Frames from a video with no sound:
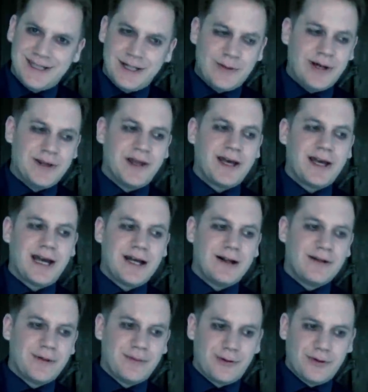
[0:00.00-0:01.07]
When they
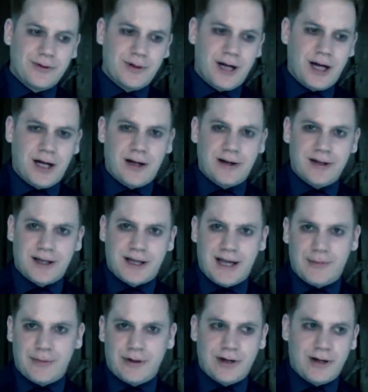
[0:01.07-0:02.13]
held the Bruja in the
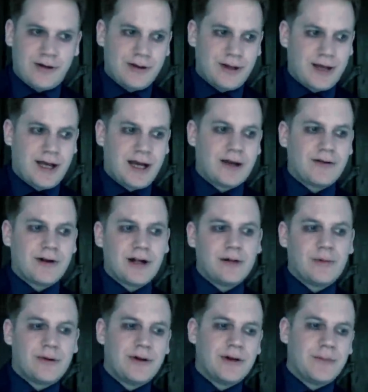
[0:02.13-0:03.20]
Camarilla and the gangrel
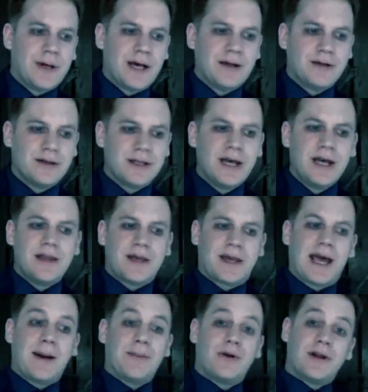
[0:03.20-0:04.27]
were independent, the
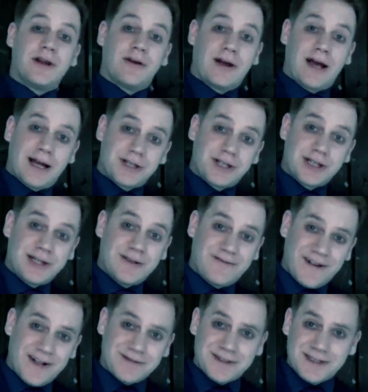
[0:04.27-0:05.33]
Camarilla actually
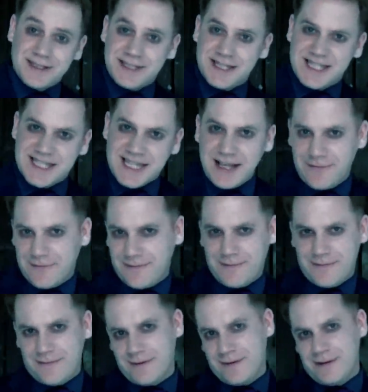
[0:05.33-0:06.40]
felt
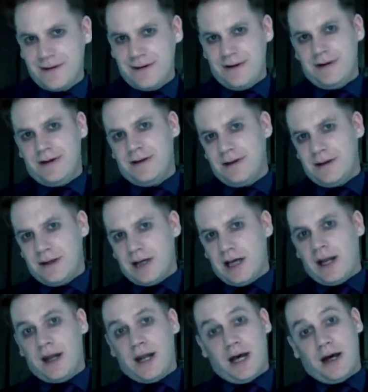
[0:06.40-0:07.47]
safe.
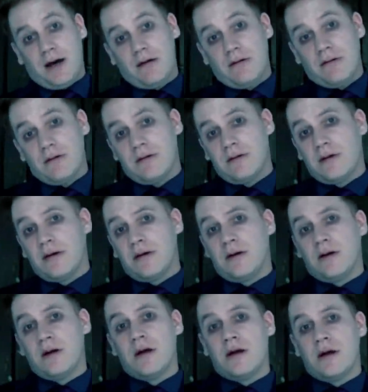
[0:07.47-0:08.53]
And now,
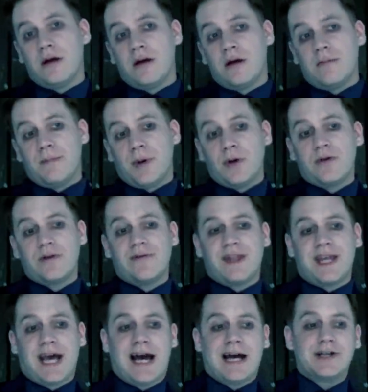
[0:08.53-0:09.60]
both of
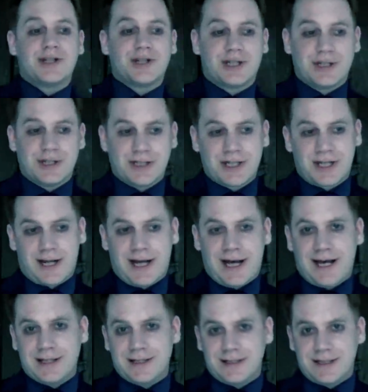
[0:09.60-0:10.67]
the adjutant
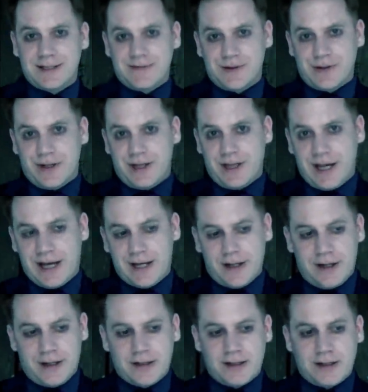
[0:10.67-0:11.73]
clans have joined the
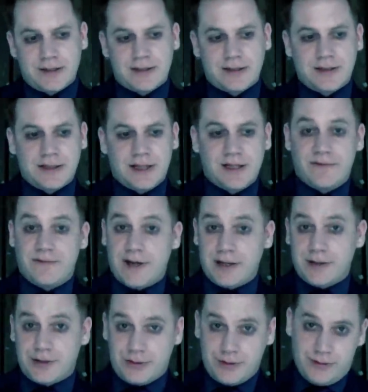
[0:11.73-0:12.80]
Anarchs, and the
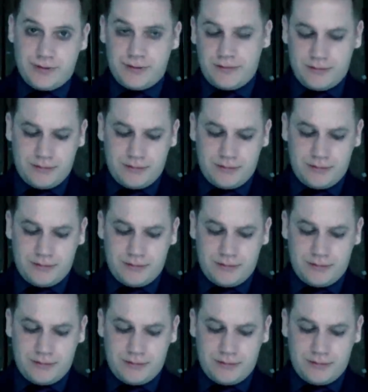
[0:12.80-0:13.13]
Ventru